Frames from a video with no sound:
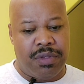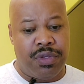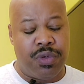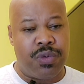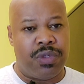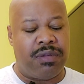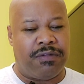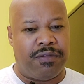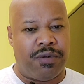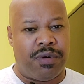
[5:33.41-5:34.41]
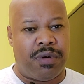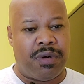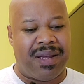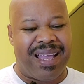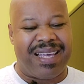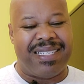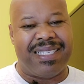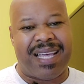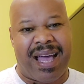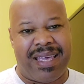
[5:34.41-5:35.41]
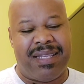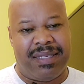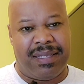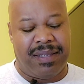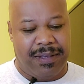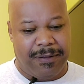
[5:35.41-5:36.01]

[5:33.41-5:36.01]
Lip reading: used for anxiety.